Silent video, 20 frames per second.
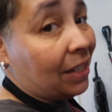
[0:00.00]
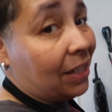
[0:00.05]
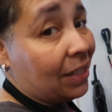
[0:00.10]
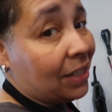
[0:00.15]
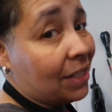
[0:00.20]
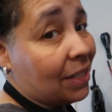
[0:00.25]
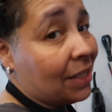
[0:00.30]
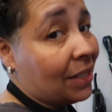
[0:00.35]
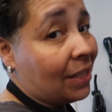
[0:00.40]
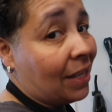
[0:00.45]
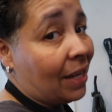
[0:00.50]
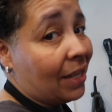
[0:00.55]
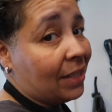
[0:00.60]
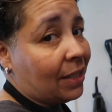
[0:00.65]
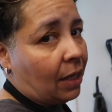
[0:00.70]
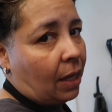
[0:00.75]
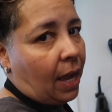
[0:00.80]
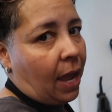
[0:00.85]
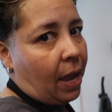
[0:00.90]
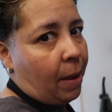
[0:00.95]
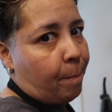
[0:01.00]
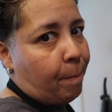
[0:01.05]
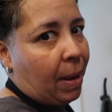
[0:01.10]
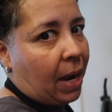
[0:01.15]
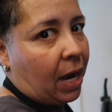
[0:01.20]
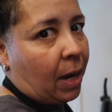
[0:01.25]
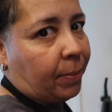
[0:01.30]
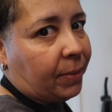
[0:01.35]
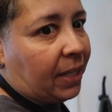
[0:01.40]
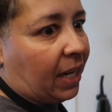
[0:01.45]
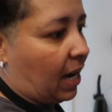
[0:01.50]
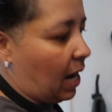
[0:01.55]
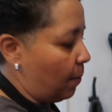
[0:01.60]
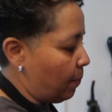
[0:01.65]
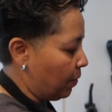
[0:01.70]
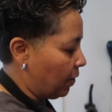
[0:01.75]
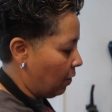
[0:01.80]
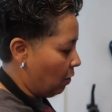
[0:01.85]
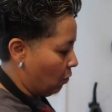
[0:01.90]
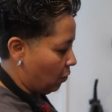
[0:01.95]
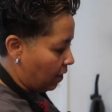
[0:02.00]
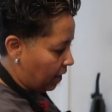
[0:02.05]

delicious, tasty. Hey, back up the camera,